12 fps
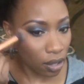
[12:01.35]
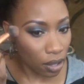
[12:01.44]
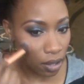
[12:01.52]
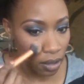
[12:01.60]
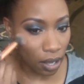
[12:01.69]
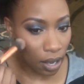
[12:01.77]

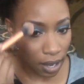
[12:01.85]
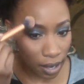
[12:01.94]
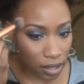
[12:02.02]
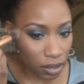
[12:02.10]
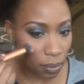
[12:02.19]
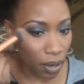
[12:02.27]
in the
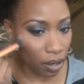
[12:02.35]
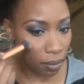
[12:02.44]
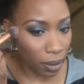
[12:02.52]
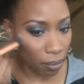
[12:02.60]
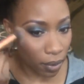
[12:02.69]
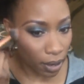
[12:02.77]
highest part of
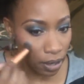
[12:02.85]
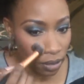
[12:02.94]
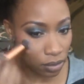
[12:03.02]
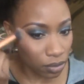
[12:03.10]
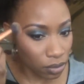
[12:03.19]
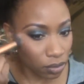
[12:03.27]
my
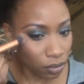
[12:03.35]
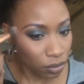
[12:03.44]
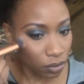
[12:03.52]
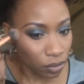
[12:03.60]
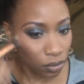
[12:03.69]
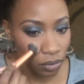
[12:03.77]
brows,
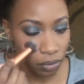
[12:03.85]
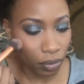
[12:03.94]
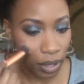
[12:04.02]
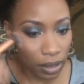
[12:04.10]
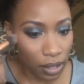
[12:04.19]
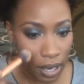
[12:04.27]

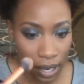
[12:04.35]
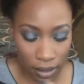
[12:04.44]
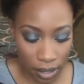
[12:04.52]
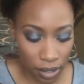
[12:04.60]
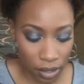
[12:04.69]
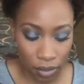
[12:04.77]
right in the
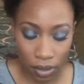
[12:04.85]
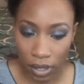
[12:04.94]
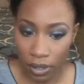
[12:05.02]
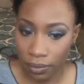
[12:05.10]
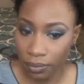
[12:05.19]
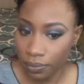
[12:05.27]
highlight area.